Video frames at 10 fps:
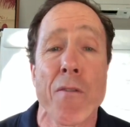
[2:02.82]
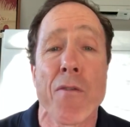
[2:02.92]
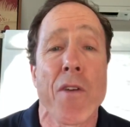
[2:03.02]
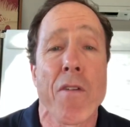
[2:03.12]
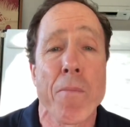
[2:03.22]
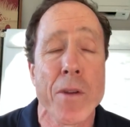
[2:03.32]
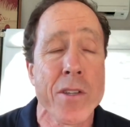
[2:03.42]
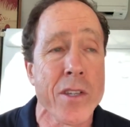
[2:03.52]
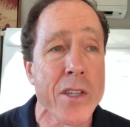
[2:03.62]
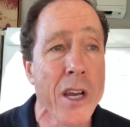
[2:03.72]
different for every
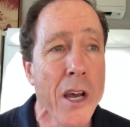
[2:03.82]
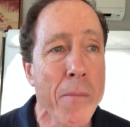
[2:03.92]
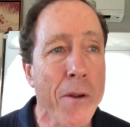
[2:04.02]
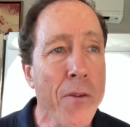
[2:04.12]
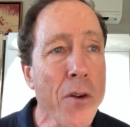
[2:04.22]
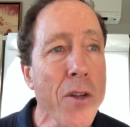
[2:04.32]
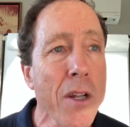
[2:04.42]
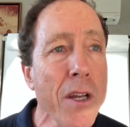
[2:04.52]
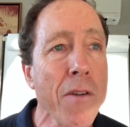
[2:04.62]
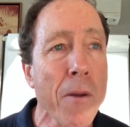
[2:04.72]
business, but if you're
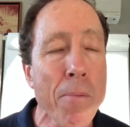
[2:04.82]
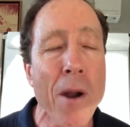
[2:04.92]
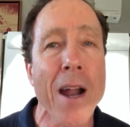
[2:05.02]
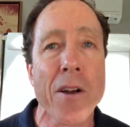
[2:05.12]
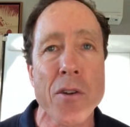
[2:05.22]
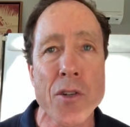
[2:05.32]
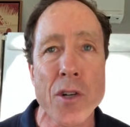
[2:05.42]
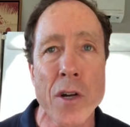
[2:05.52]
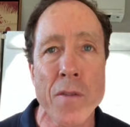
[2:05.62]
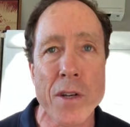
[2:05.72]
delivering product or
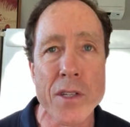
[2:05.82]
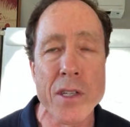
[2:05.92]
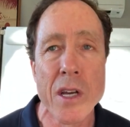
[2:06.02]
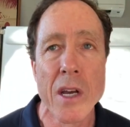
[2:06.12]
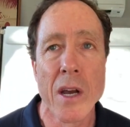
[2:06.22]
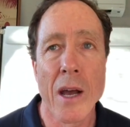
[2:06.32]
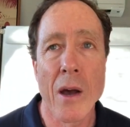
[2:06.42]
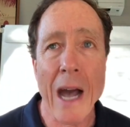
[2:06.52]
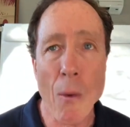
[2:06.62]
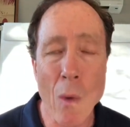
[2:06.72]
service,
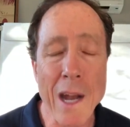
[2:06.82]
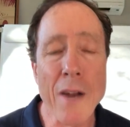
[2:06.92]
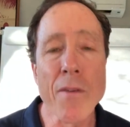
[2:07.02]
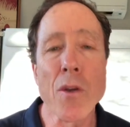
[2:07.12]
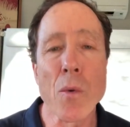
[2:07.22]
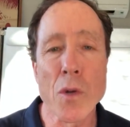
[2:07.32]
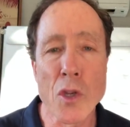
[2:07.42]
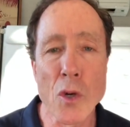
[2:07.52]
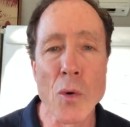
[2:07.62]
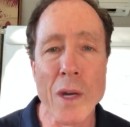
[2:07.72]
whatever you were
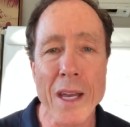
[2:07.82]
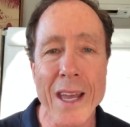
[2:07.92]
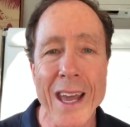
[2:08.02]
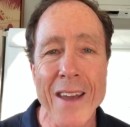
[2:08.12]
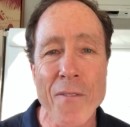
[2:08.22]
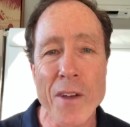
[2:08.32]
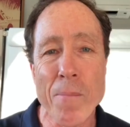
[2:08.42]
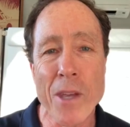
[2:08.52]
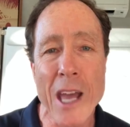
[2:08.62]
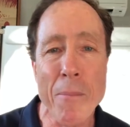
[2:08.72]
doing, and if
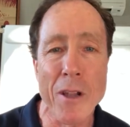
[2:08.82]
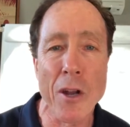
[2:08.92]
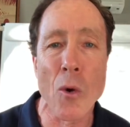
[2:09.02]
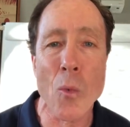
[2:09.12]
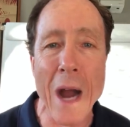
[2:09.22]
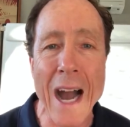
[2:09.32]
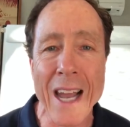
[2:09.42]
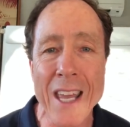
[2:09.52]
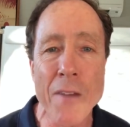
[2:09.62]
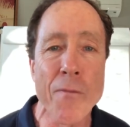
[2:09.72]
it became a little
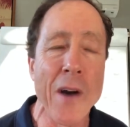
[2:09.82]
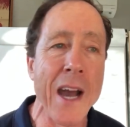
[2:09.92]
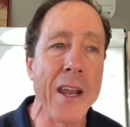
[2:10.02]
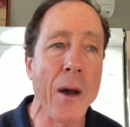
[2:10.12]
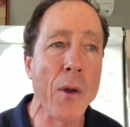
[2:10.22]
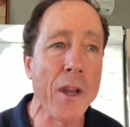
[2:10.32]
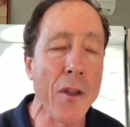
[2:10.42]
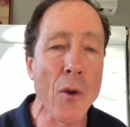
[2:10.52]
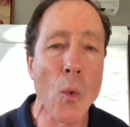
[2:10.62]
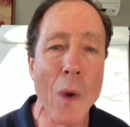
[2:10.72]
rocky, find
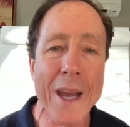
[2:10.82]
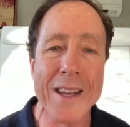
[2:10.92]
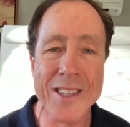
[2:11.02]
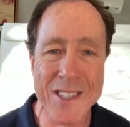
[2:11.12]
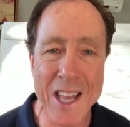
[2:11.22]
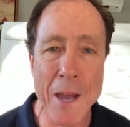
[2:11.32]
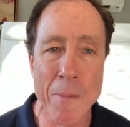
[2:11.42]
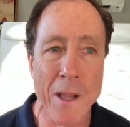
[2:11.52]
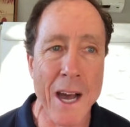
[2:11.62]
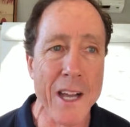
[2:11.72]
another way to
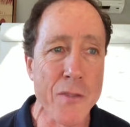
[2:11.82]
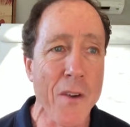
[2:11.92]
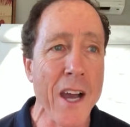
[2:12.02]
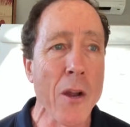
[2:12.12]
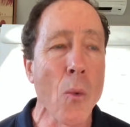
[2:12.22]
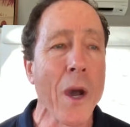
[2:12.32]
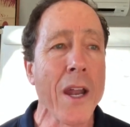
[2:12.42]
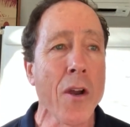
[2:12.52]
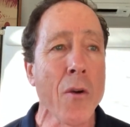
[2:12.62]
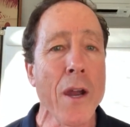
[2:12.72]
stabilize. Find a
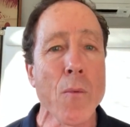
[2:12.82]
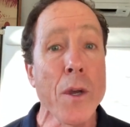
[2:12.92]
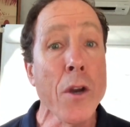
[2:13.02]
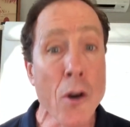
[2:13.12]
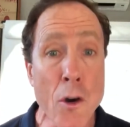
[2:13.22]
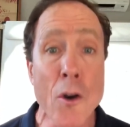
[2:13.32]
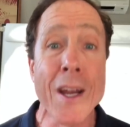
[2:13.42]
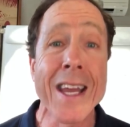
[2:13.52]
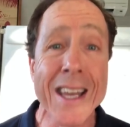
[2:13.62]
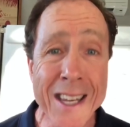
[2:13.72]
way to create
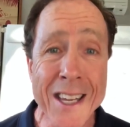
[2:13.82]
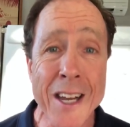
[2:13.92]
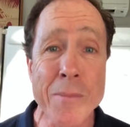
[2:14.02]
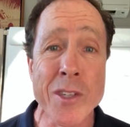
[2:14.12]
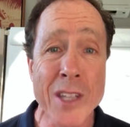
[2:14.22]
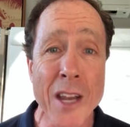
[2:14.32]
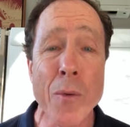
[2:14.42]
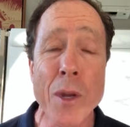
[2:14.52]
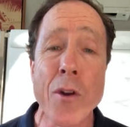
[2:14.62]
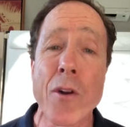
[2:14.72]
recurring income,
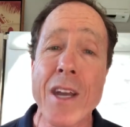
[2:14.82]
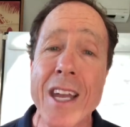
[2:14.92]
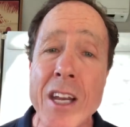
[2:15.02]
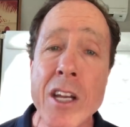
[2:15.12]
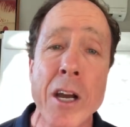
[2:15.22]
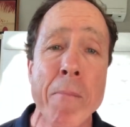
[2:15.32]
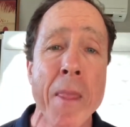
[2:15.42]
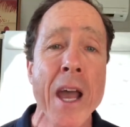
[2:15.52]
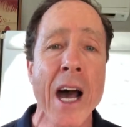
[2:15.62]
steady recurring income